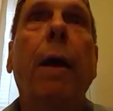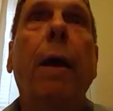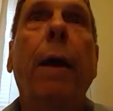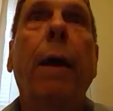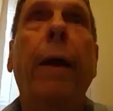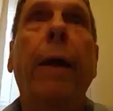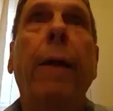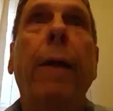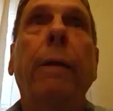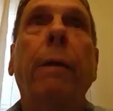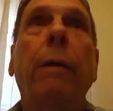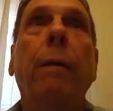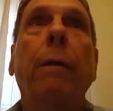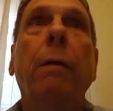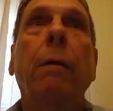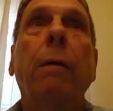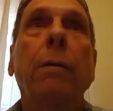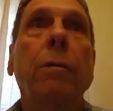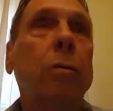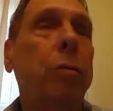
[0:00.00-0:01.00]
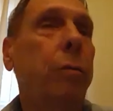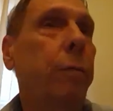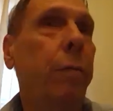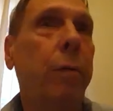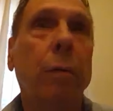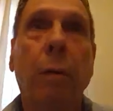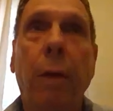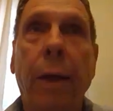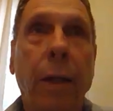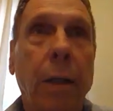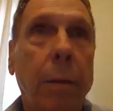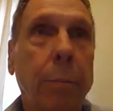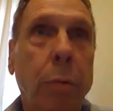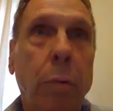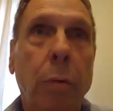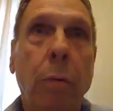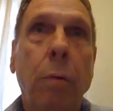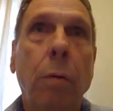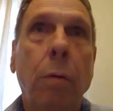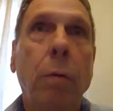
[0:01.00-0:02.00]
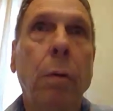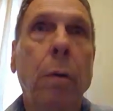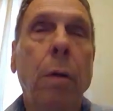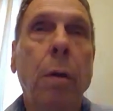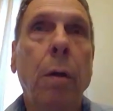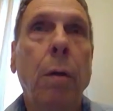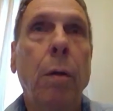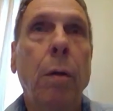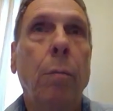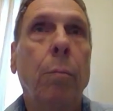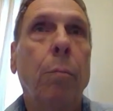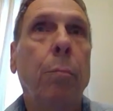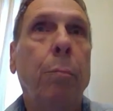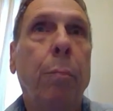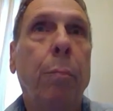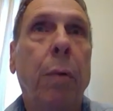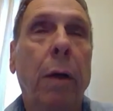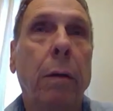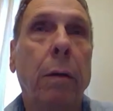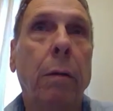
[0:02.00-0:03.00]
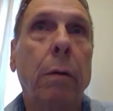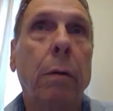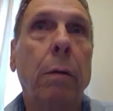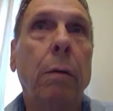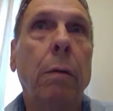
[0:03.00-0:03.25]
And she's very likable, but